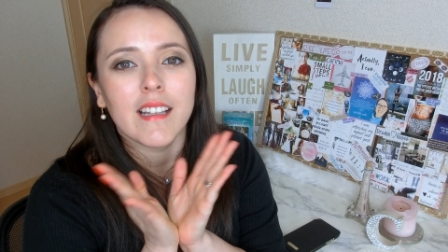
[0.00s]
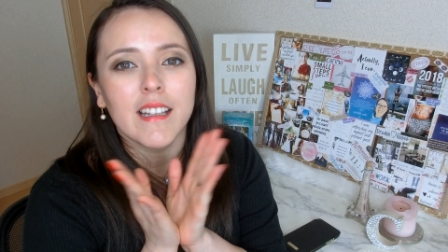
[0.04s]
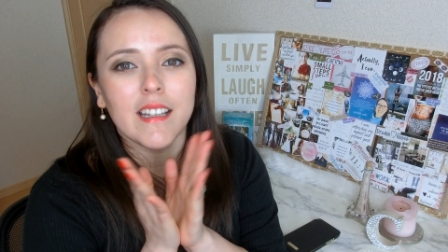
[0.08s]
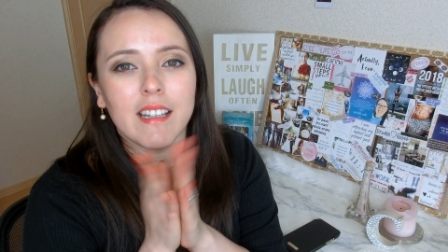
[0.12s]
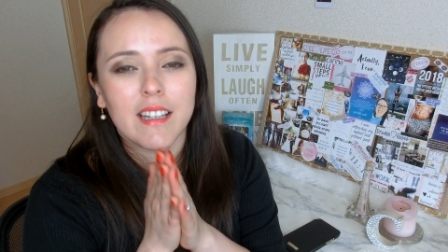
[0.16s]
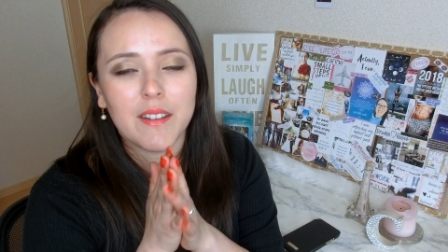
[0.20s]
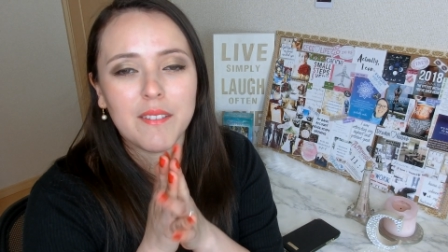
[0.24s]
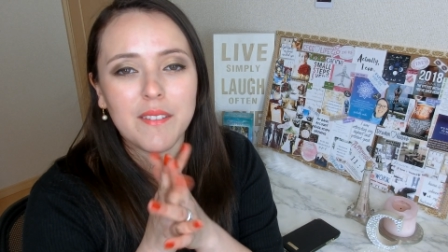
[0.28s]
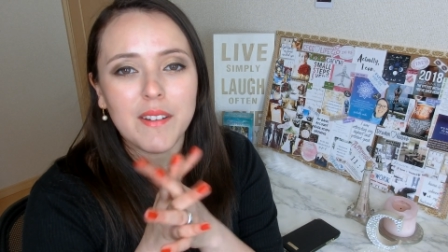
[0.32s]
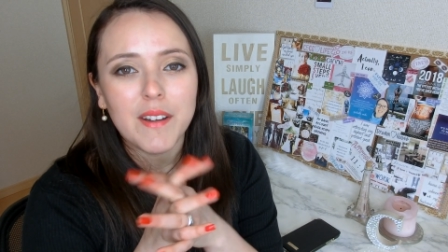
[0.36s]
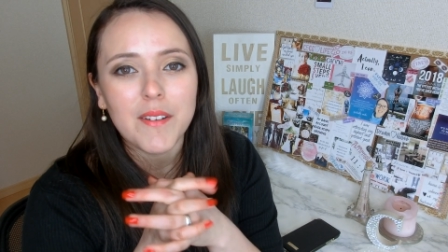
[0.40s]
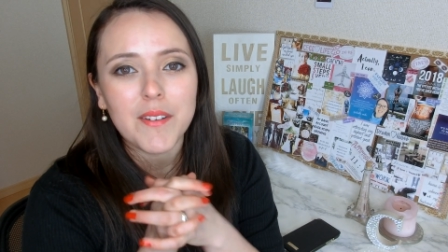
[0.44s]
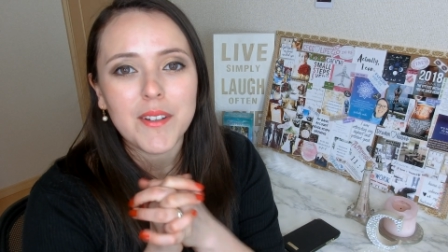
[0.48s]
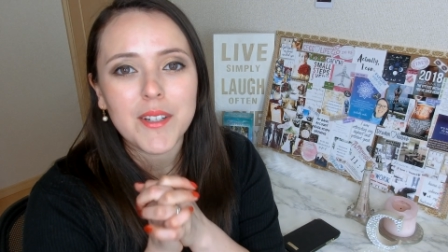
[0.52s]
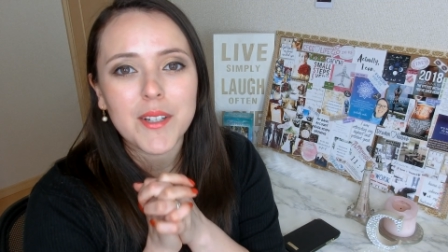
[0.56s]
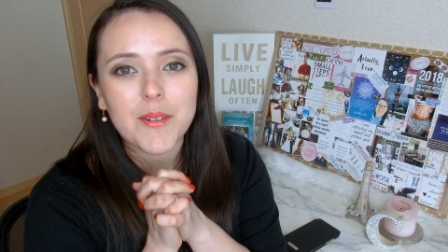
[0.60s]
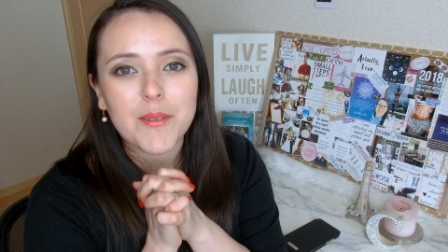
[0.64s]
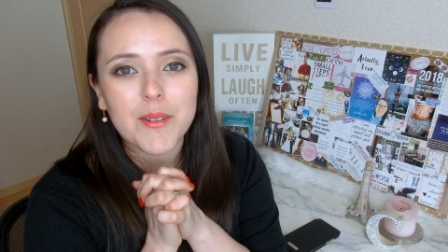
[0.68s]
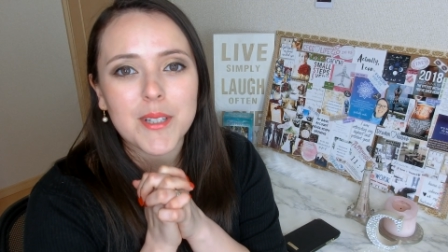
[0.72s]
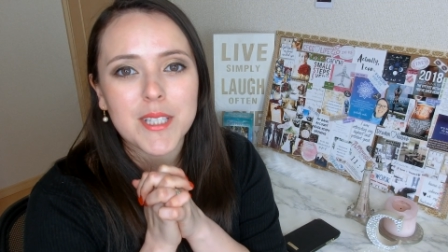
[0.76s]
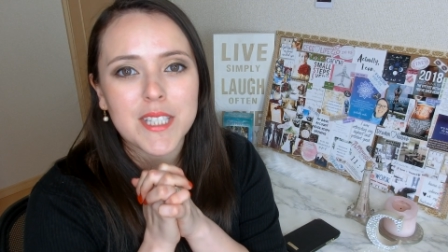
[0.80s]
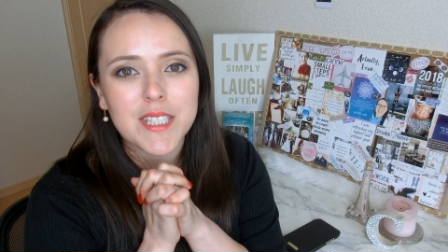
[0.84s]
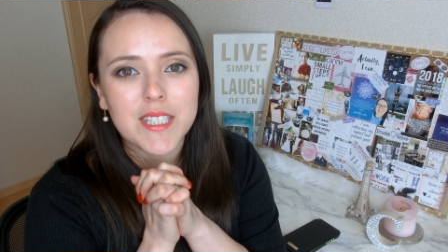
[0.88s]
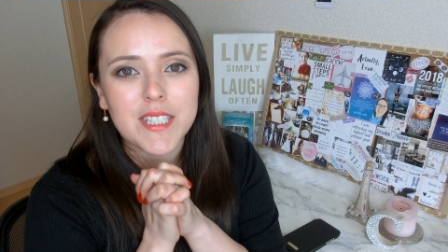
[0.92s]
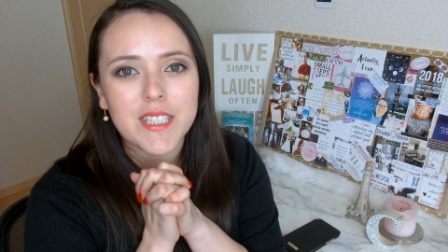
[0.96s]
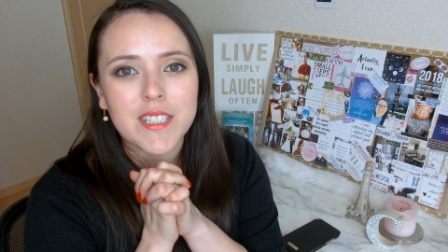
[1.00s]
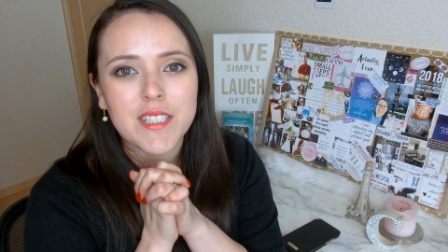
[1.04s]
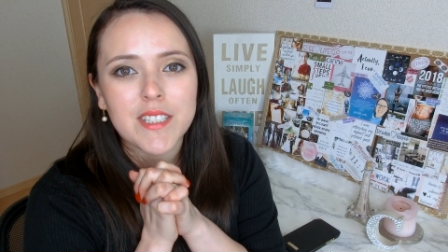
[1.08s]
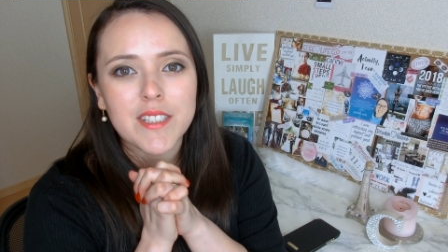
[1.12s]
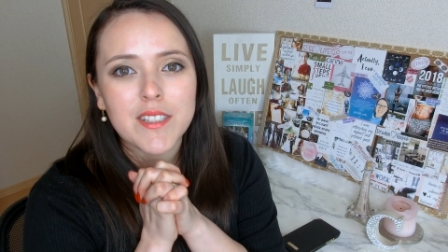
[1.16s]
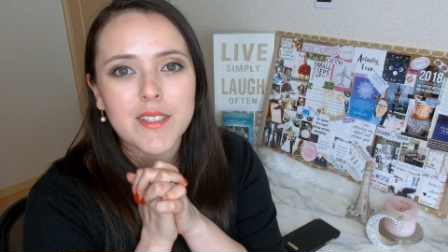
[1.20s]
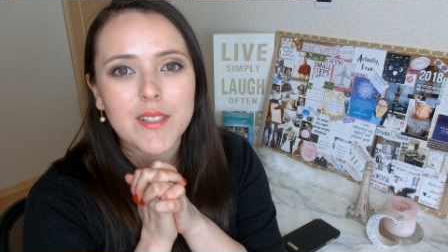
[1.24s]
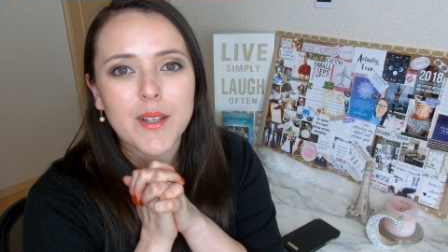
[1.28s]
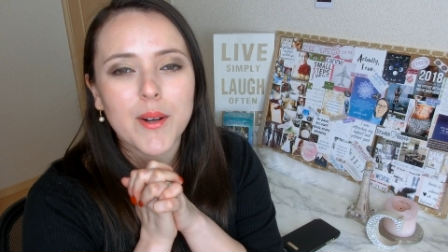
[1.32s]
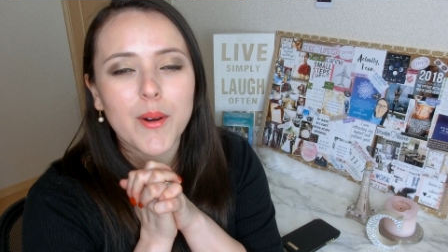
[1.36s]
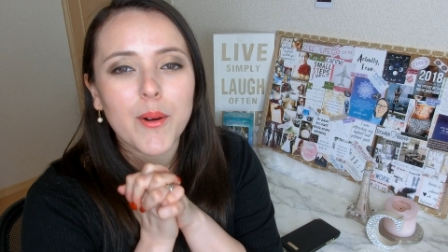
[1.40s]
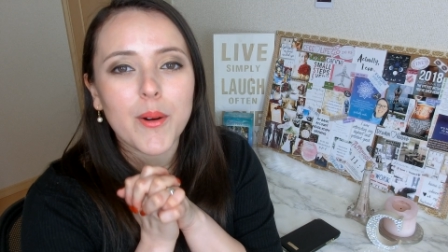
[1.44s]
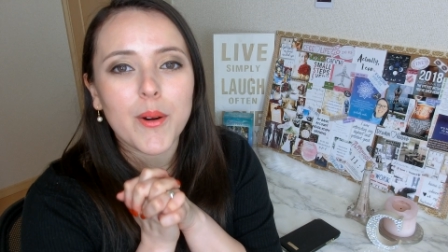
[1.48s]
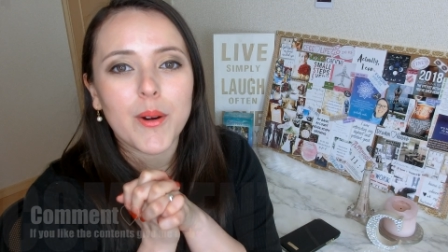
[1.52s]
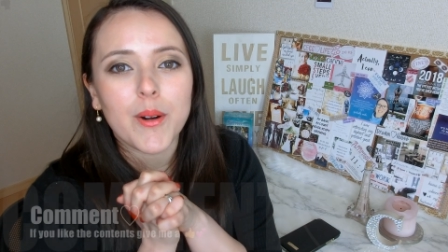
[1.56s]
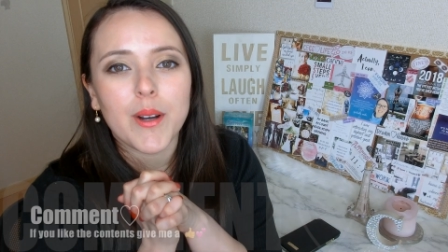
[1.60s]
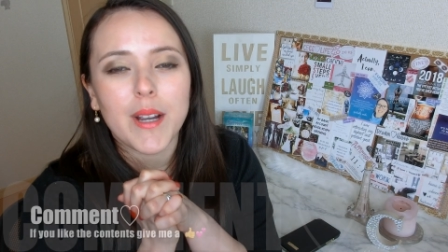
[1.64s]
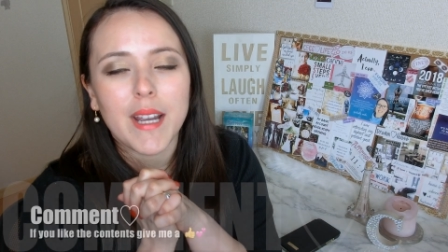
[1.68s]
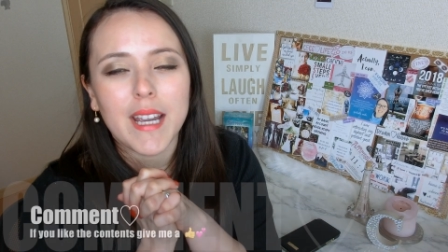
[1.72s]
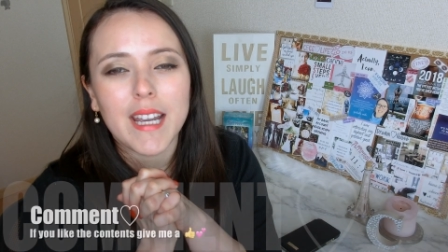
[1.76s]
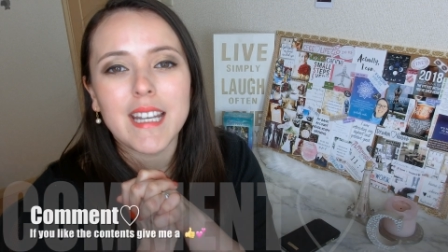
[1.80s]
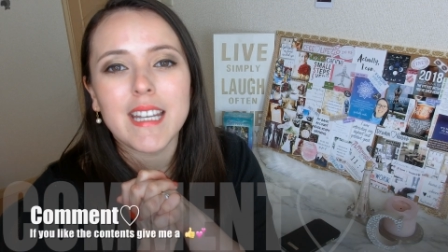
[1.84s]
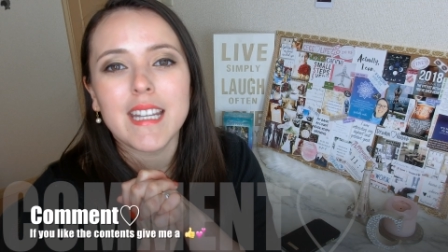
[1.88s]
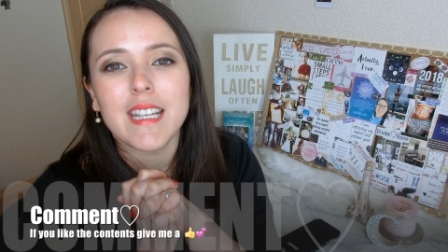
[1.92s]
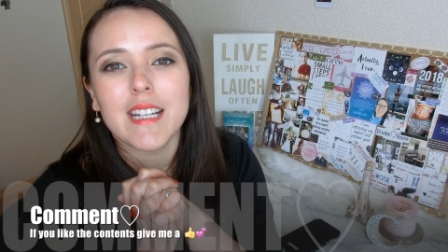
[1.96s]
if you have any questions or
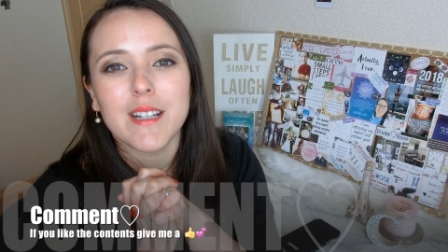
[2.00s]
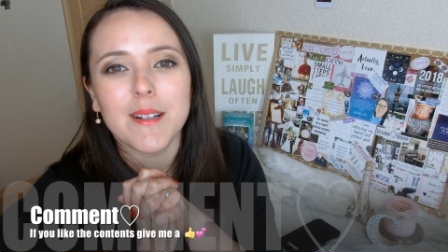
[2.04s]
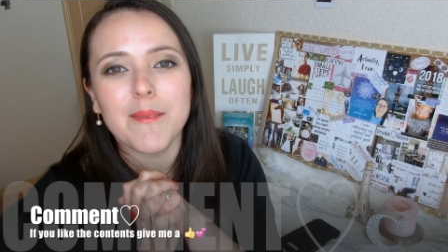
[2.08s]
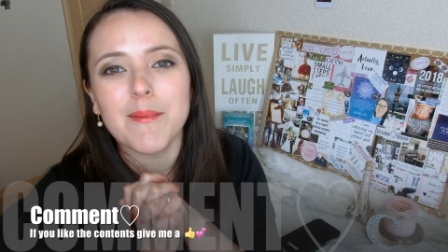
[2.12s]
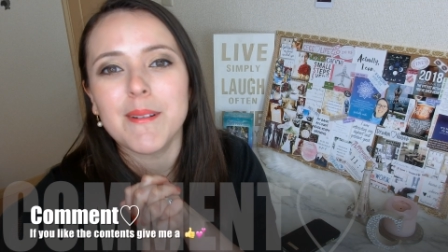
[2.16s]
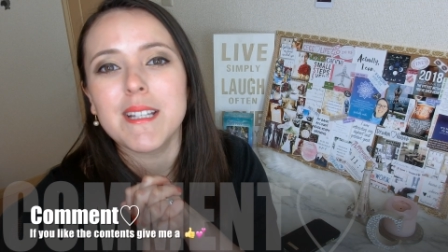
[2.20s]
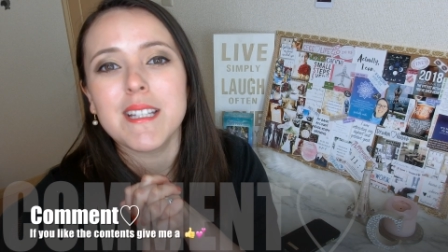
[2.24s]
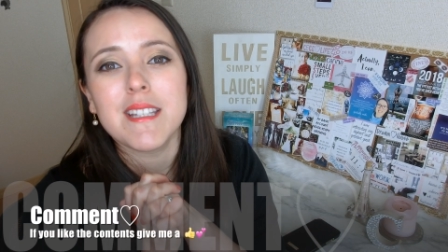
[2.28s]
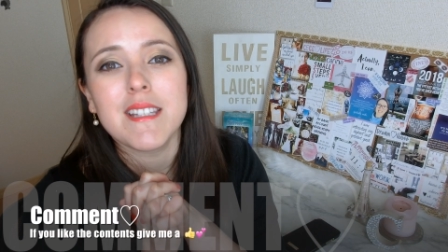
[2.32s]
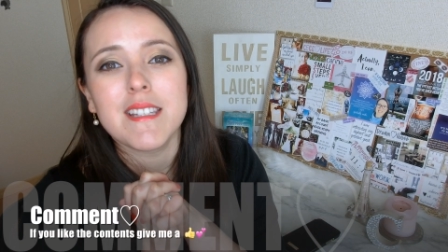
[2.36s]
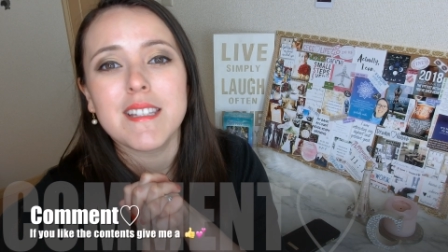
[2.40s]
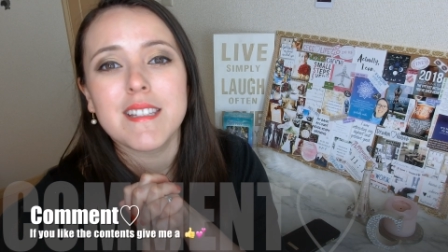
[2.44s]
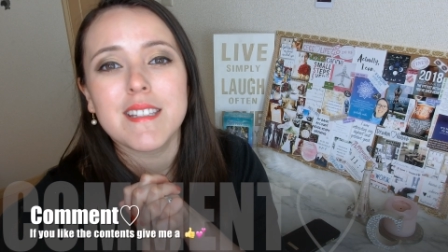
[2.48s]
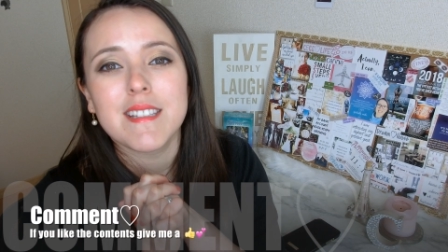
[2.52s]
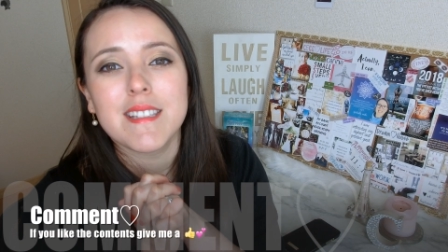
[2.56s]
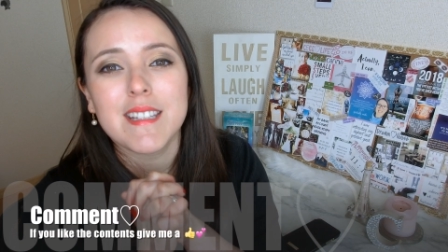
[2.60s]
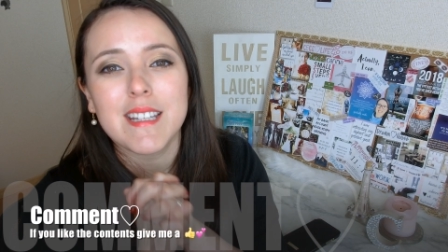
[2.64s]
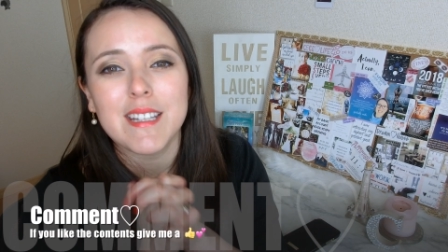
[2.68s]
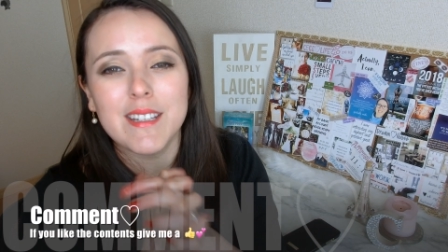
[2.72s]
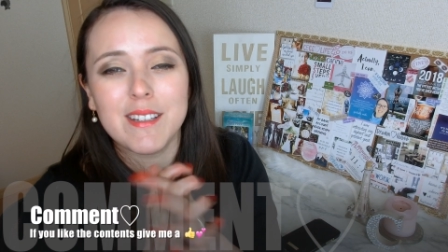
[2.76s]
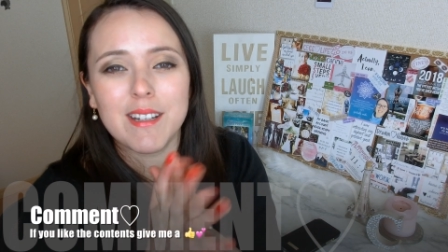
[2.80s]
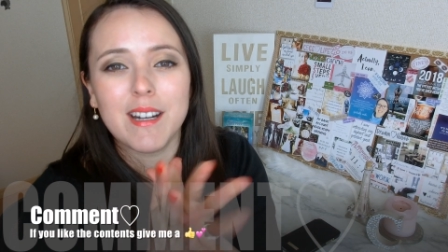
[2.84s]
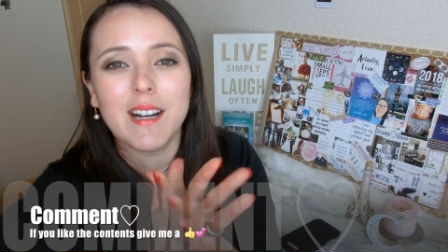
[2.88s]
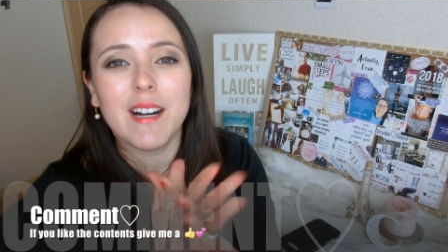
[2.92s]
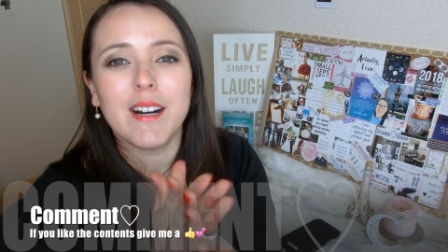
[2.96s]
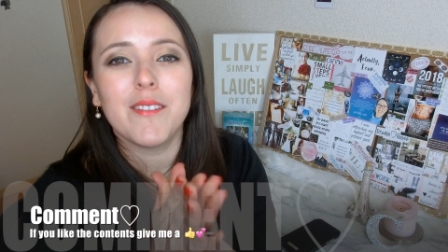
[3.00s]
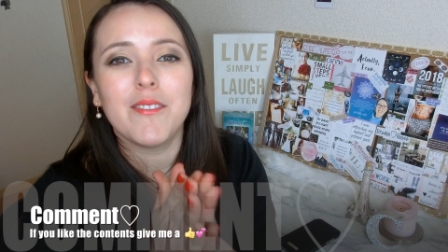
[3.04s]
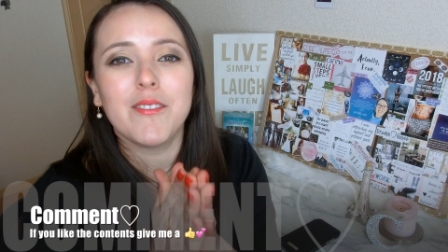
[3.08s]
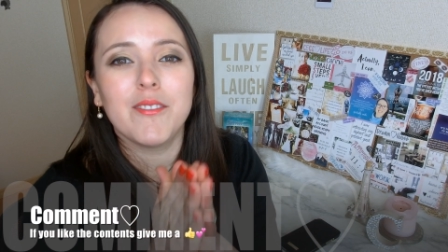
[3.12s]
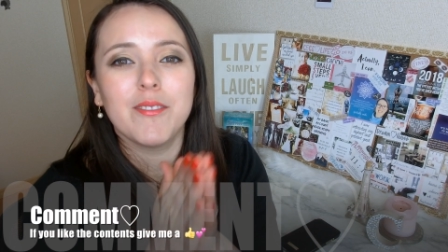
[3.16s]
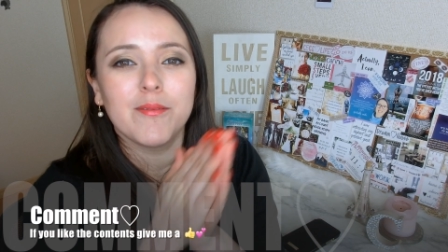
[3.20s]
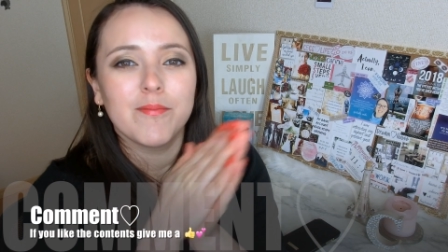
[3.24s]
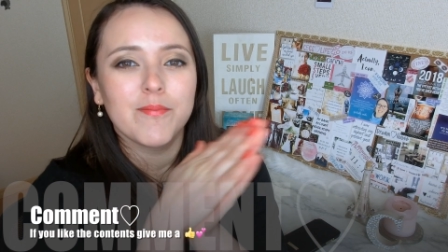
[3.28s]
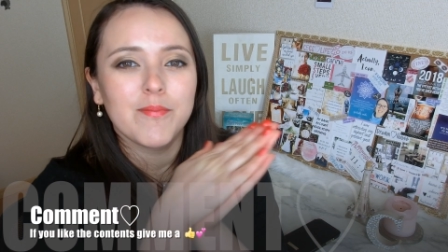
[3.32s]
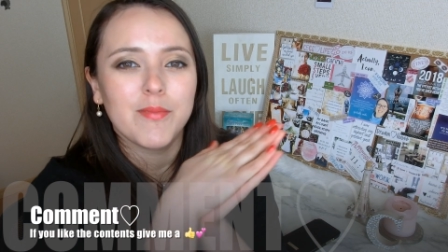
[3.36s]
any comments that you have